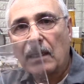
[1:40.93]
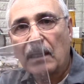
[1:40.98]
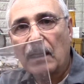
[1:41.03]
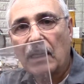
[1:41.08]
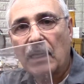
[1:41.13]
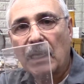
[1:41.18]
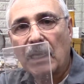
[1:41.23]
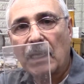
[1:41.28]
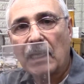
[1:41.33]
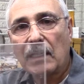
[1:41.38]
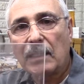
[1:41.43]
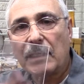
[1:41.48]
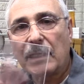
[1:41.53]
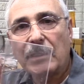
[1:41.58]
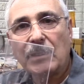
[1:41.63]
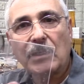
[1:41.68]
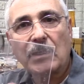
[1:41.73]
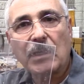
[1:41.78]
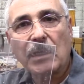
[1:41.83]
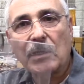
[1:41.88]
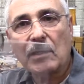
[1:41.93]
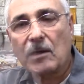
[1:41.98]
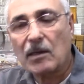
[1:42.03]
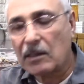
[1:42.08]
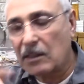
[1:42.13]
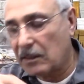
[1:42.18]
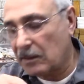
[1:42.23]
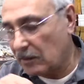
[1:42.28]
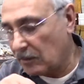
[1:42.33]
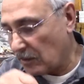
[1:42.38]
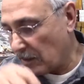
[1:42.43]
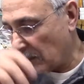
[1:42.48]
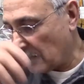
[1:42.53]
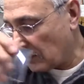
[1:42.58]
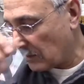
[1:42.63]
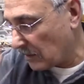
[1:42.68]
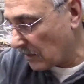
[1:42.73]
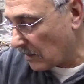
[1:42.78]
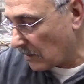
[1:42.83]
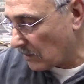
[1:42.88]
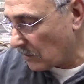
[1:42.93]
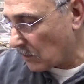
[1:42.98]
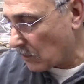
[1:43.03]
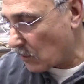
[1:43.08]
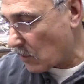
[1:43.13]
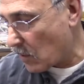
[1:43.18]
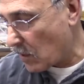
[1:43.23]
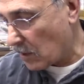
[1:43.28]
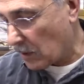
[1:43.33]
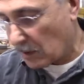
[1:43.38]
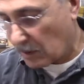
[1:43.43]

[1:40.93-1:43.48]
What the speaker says: and then you can cut it to any size you want.